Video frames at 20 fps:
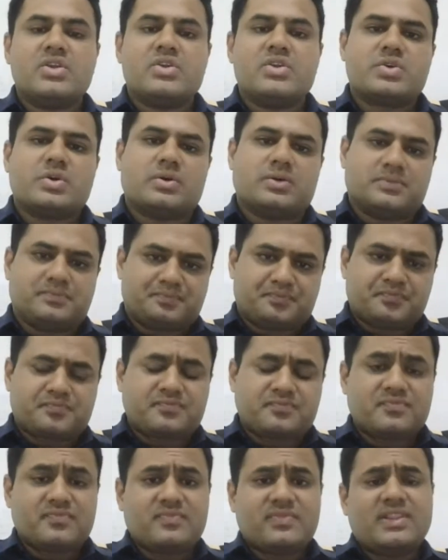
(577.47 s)
So
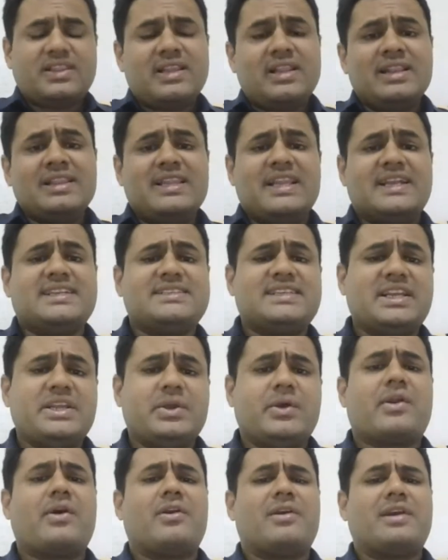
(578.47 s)
let us say
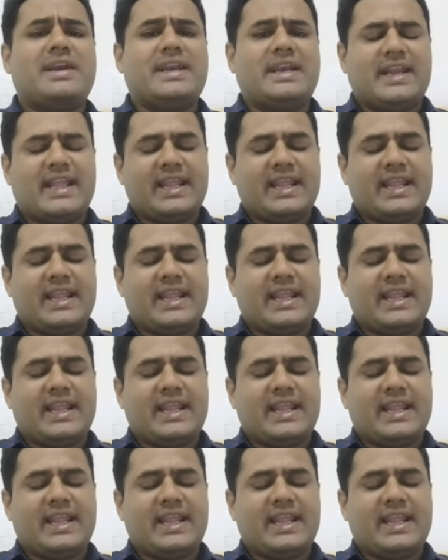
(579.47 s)
you're already